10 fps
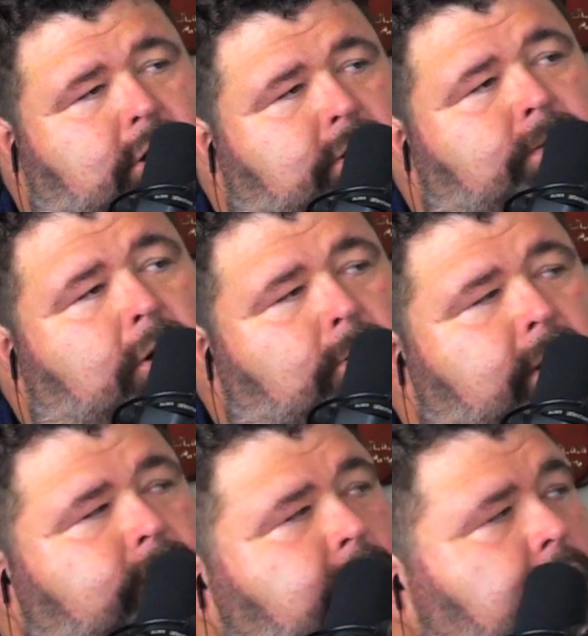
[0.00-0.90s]
just
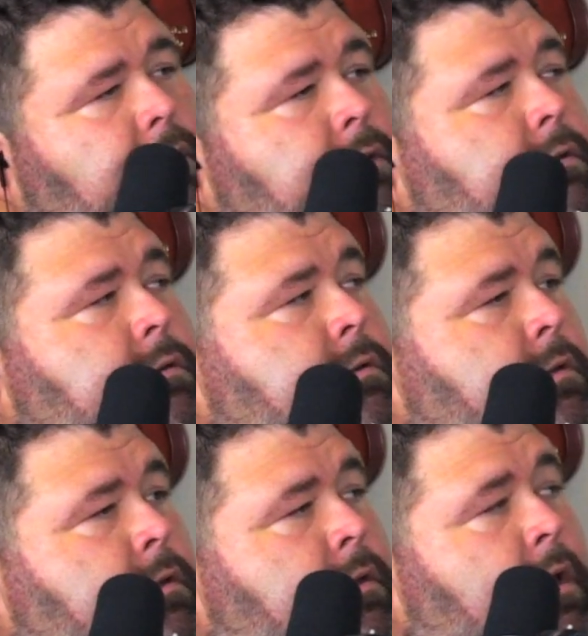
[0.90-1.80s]
homemade vanilla.
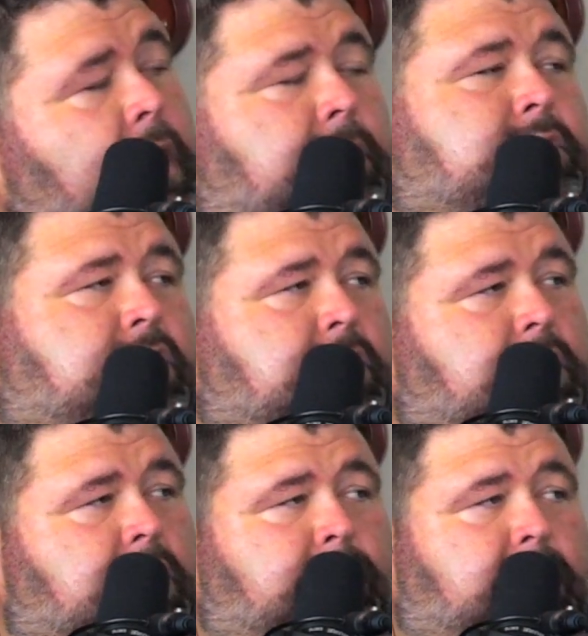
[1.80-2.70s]
And it was
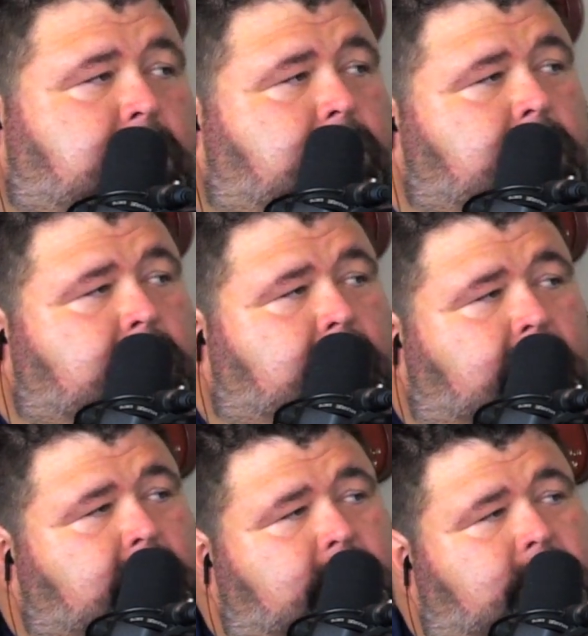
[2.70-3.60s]
good, but it wasn't
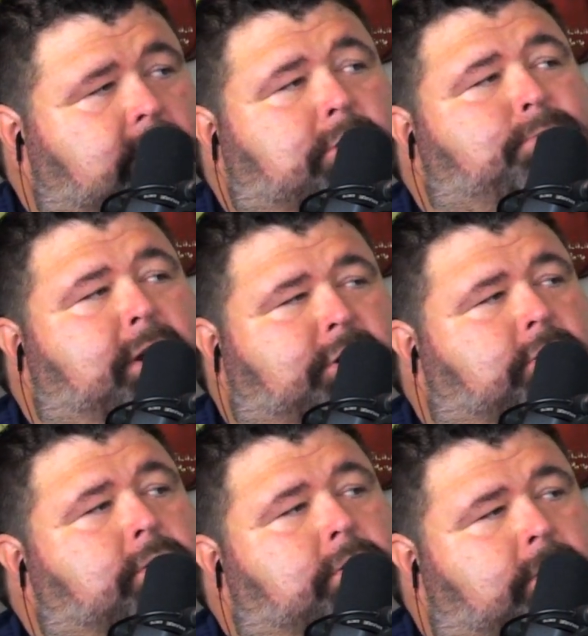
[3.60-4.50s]
like
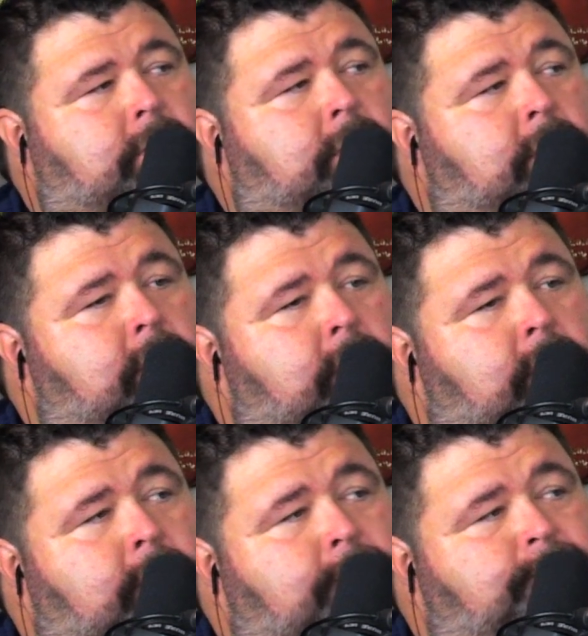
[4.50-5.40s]
special.
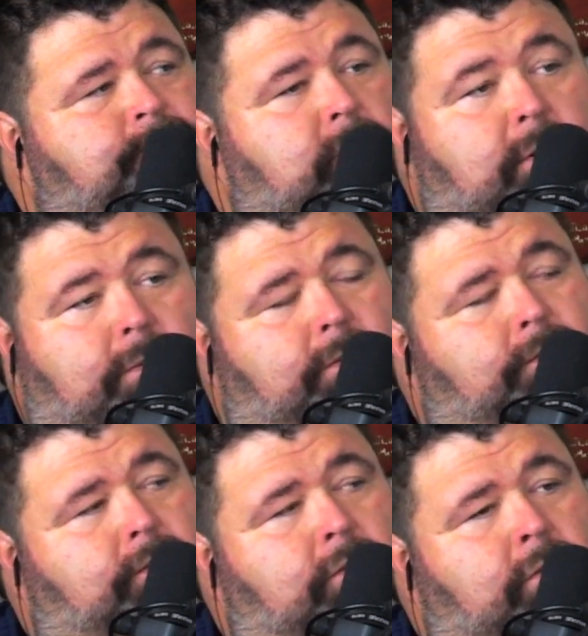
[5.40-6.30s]

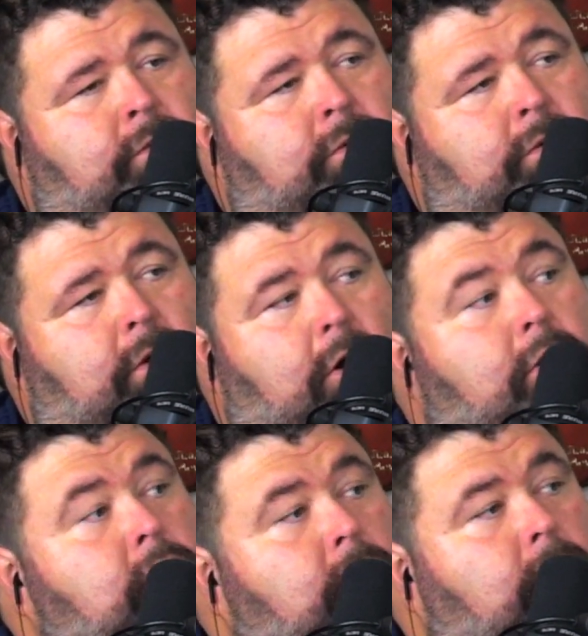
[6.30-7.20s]
Lemonade.
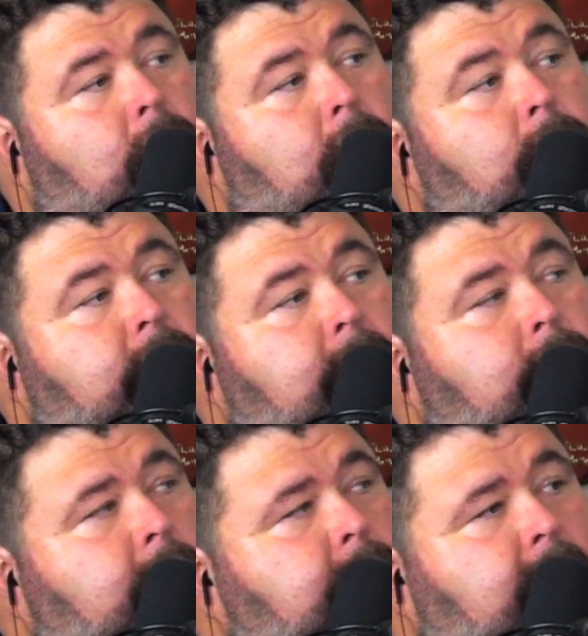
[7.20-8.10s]
The, oh, when will they
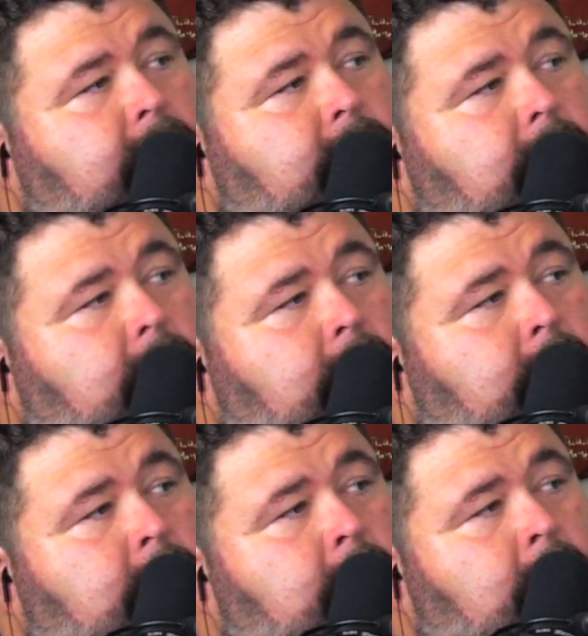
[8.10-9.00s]
bring back the